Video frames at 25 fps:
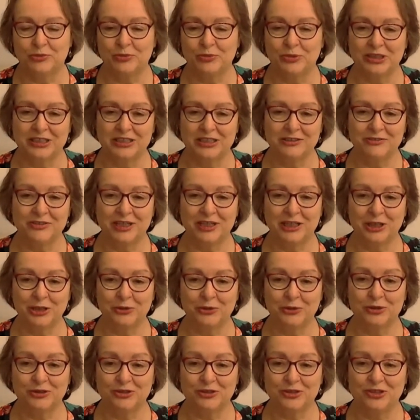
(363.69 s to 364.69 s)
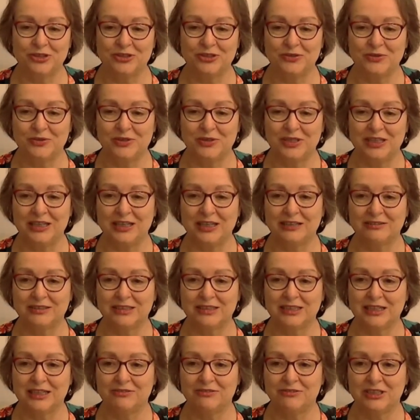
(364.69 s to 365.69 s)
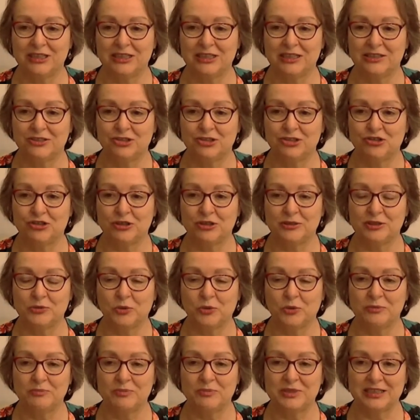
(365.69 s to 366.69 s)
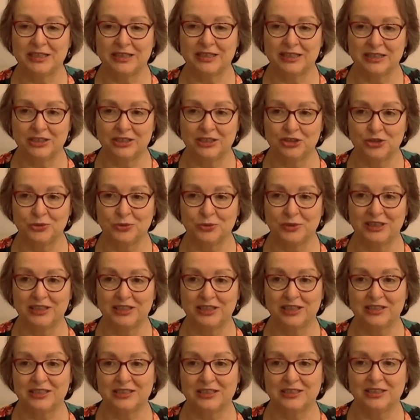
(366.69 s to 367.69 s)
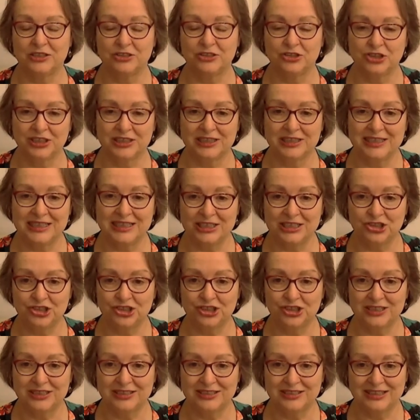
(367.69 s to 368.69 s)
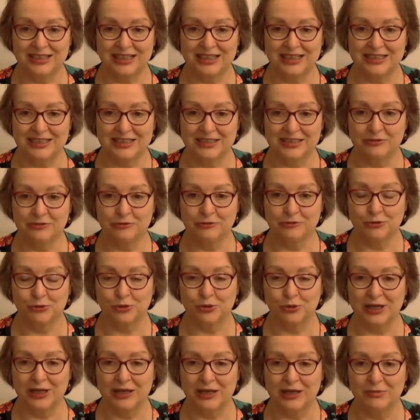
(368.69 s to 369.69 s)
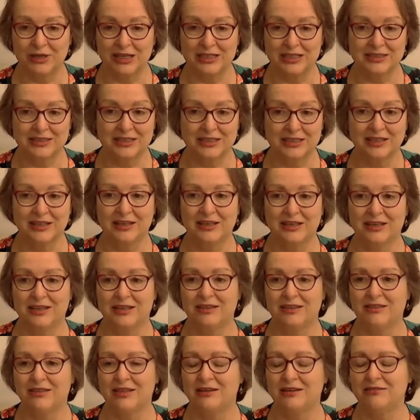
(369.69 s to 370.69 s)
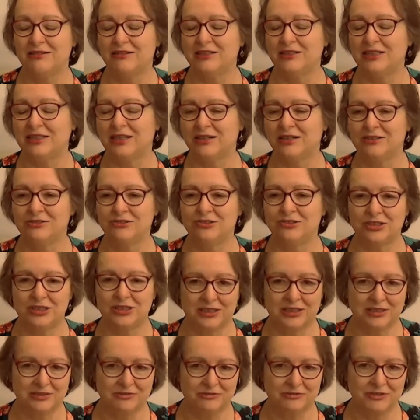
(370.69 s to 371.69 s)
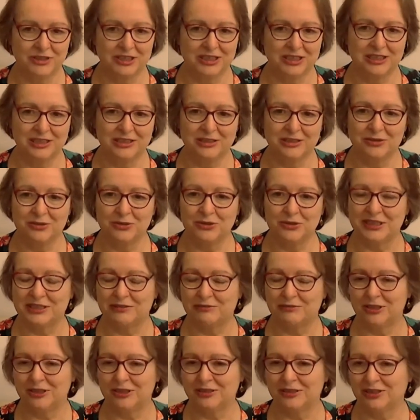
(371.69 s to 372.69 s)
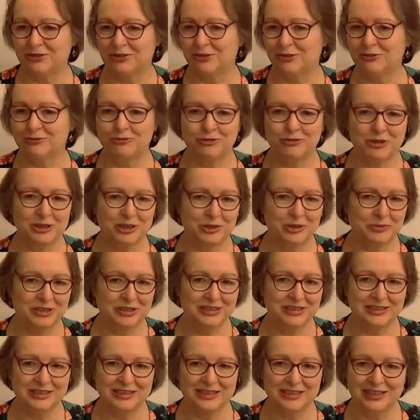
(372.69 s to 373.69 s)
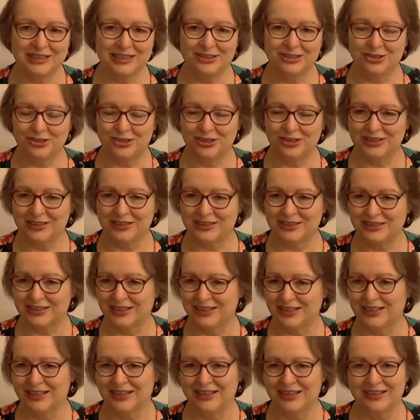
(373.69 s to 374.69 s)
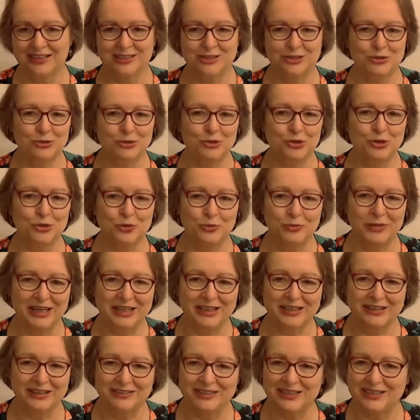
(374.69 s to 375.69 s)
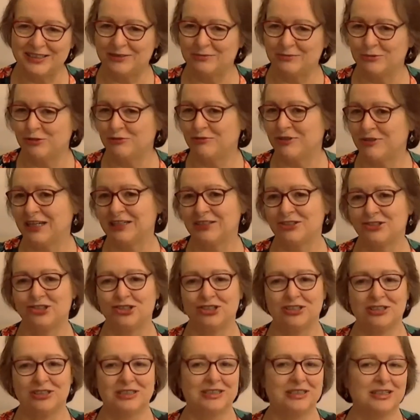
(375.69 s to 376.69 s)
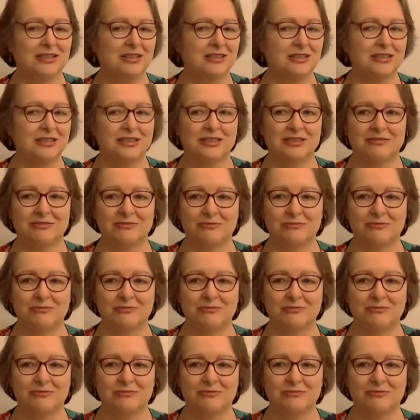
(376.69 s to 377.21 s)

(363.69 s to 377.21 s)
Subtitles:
But if they go onto the LDN Research Trust website and do a search condition data for MS, there is hundreds of videos, there are conference presentations, there's all your mechanism of actions, and there's